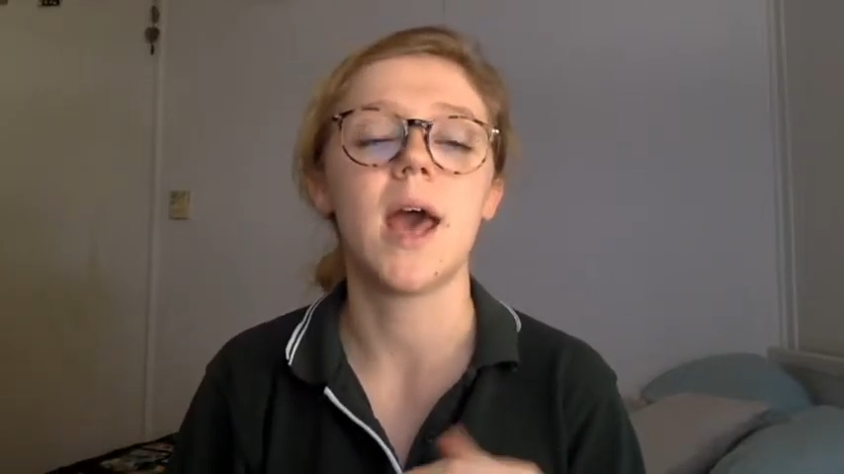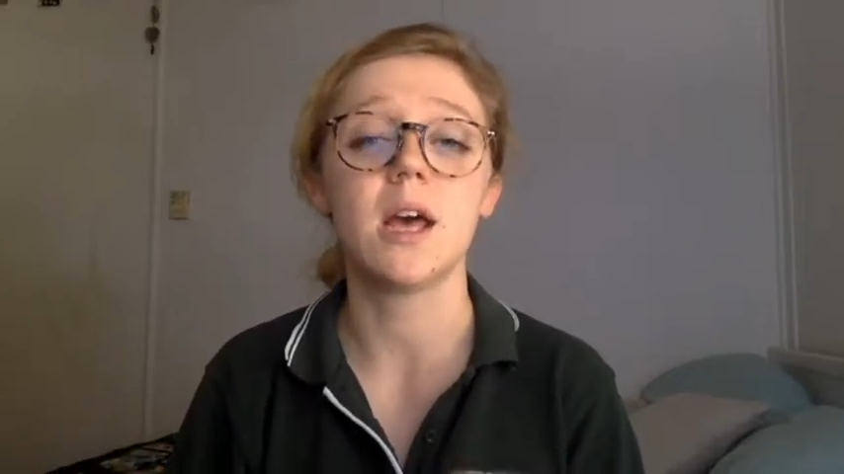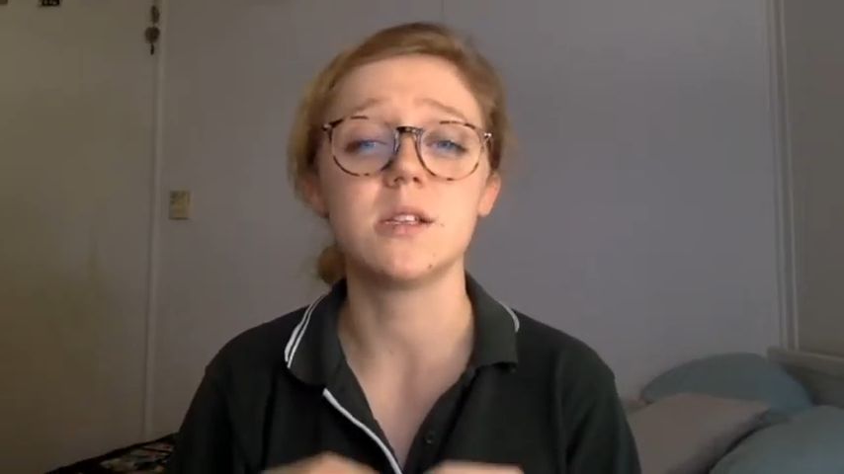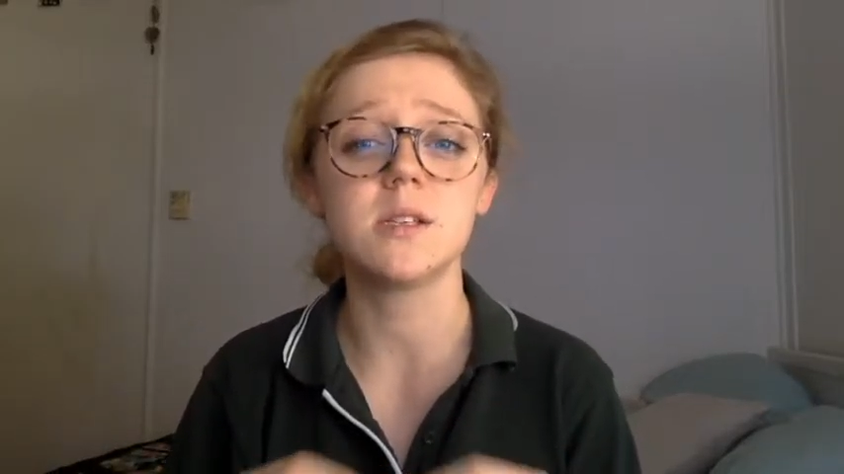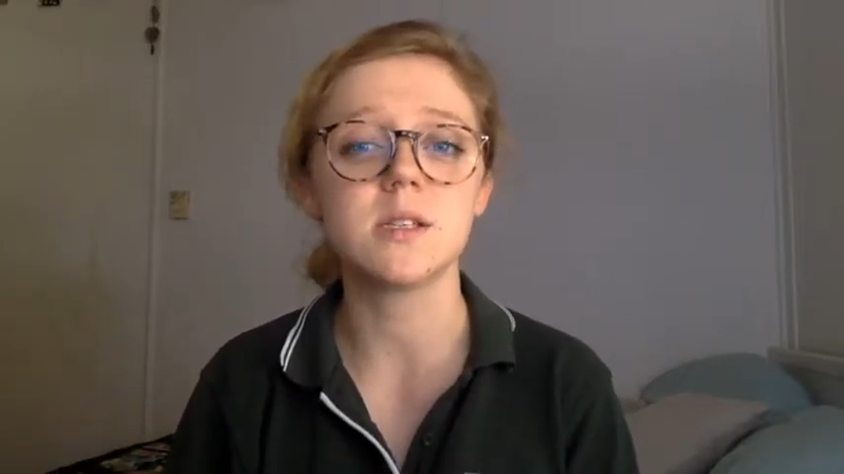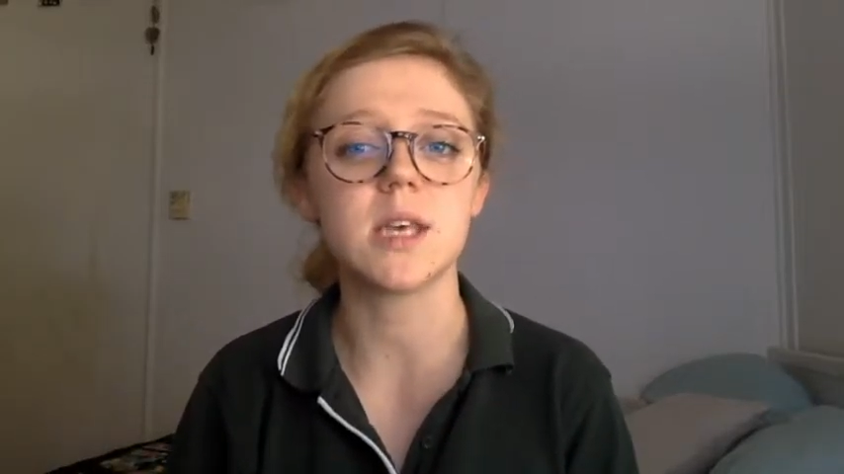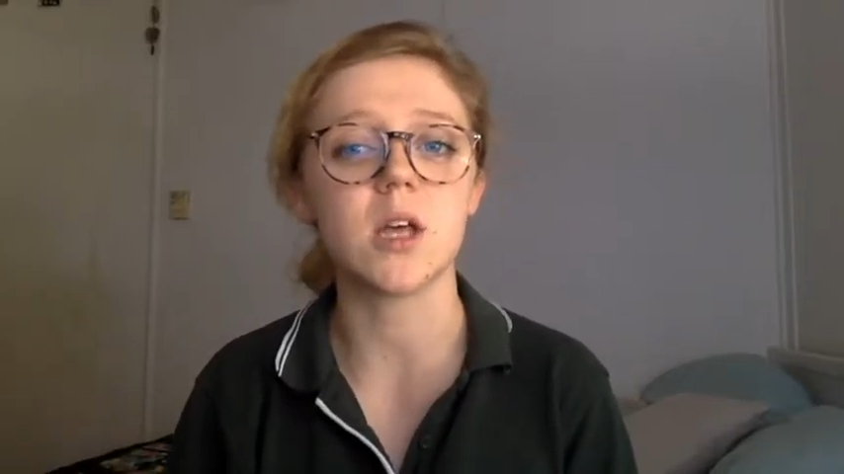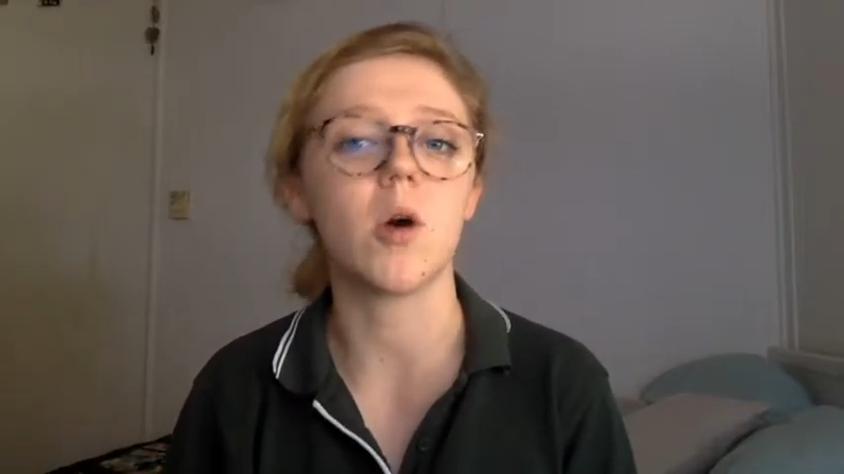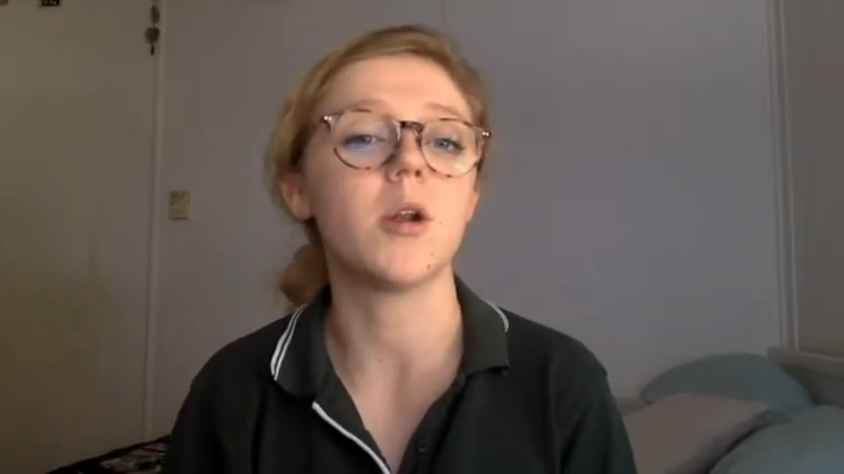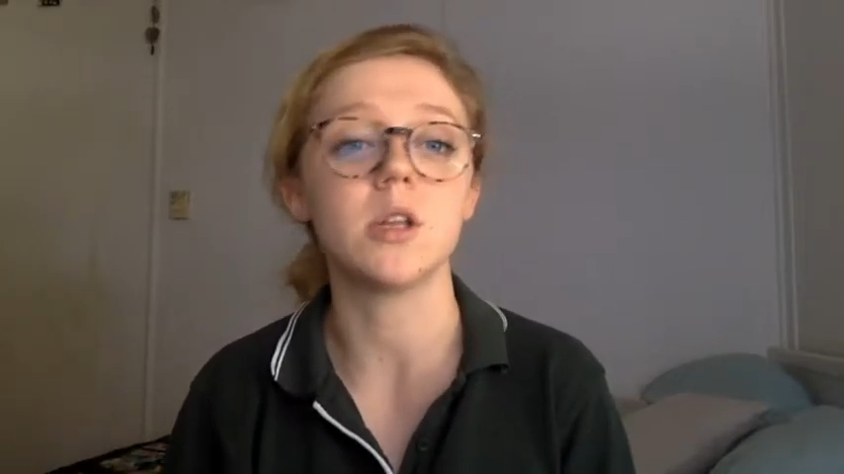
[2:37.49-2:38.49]
as a
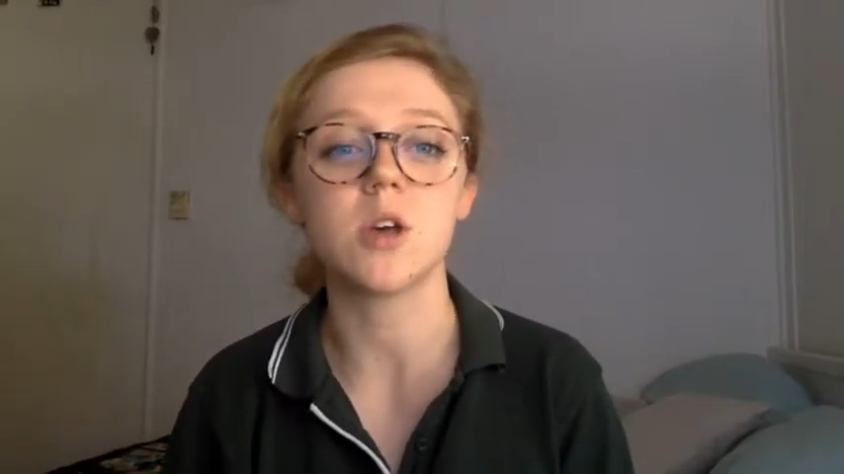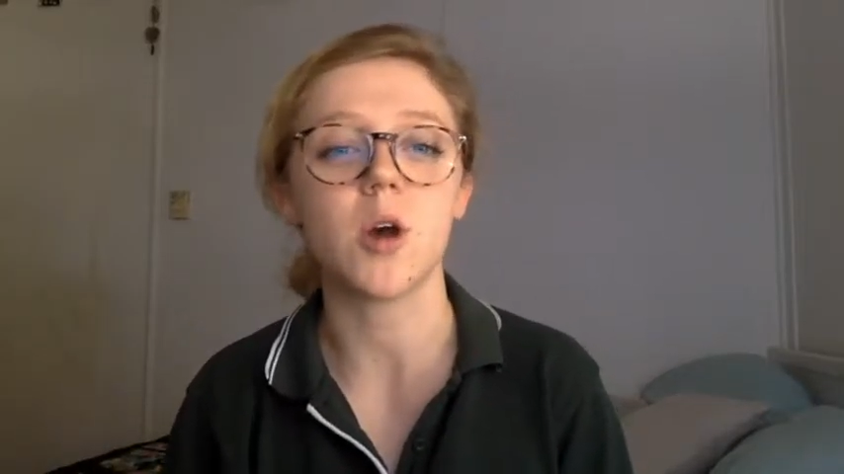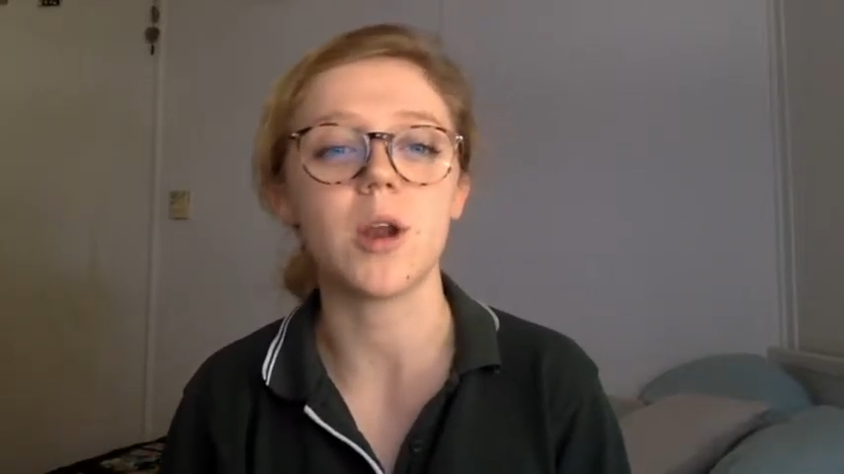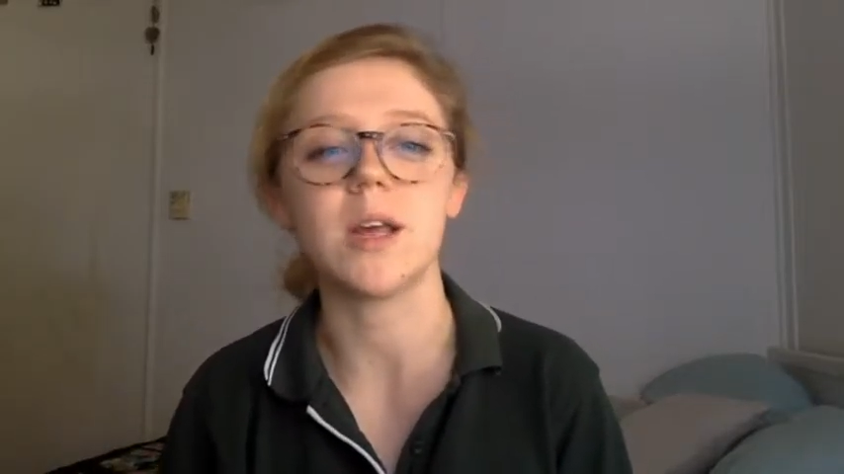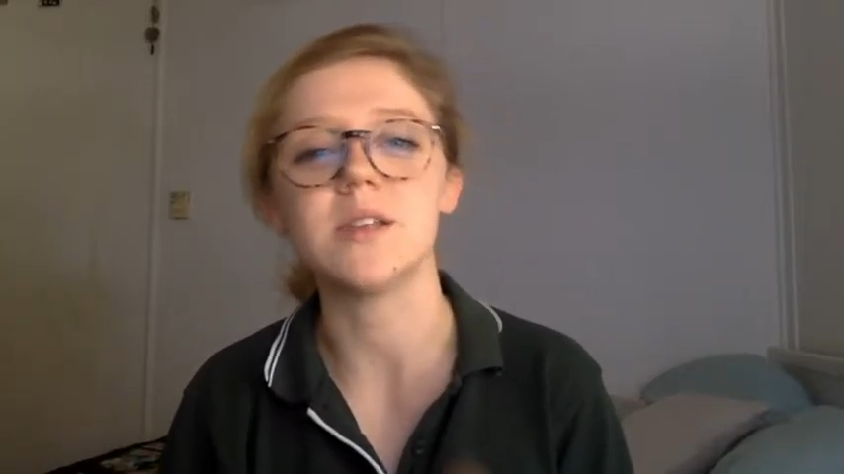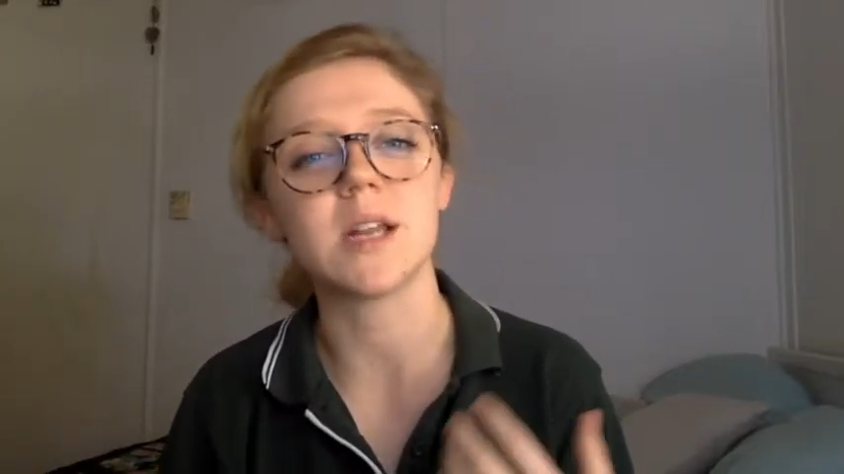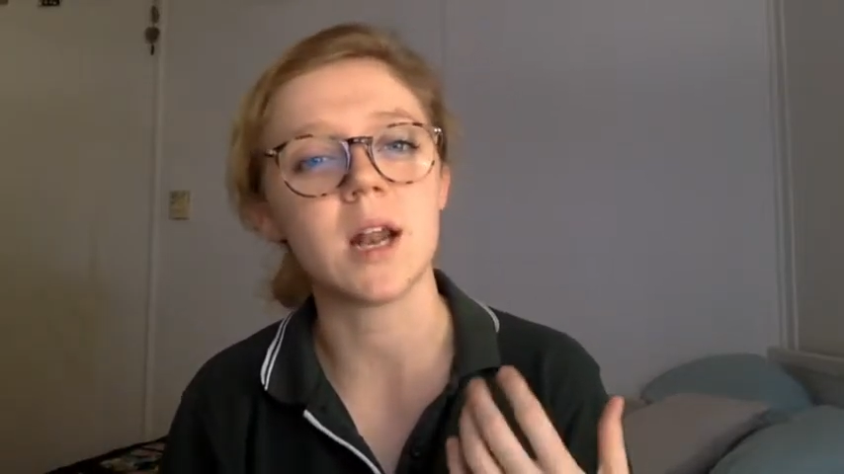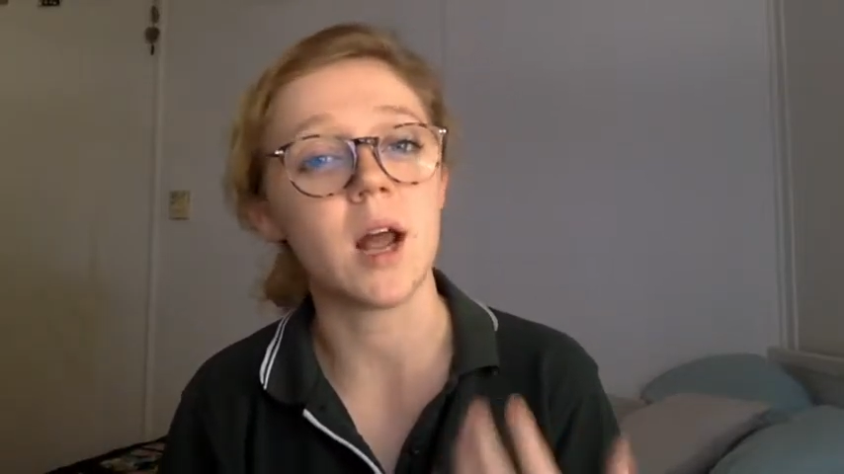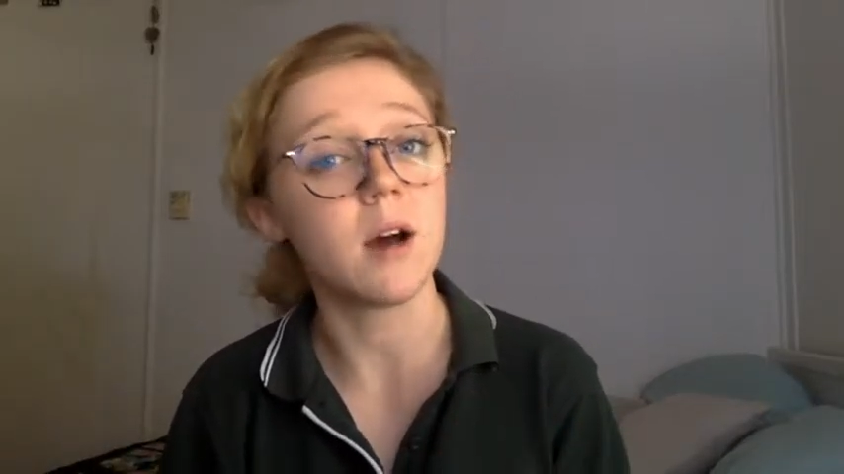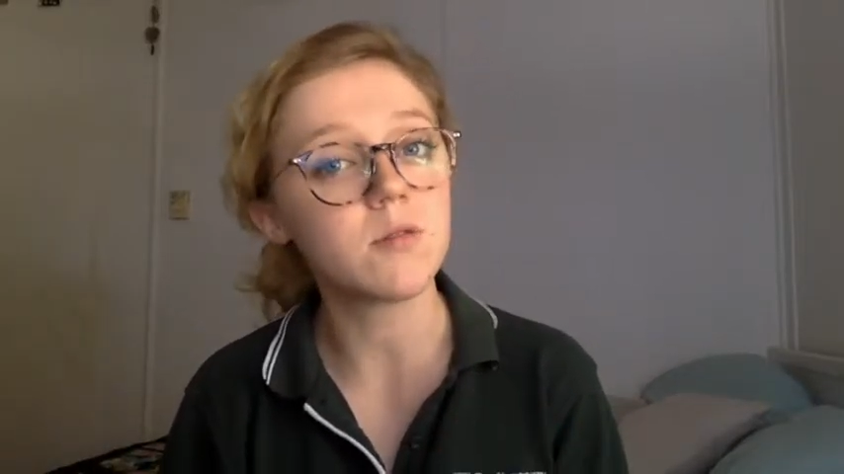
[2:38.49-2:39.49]
skill on its own isn't
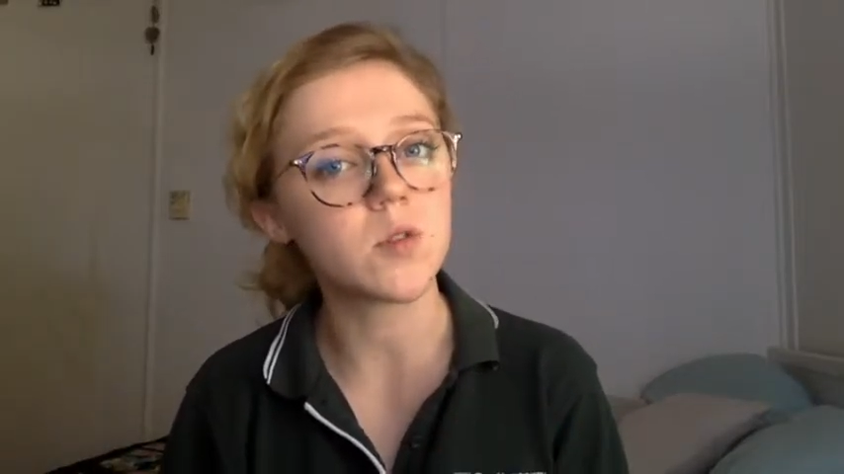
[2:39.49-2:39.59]
enough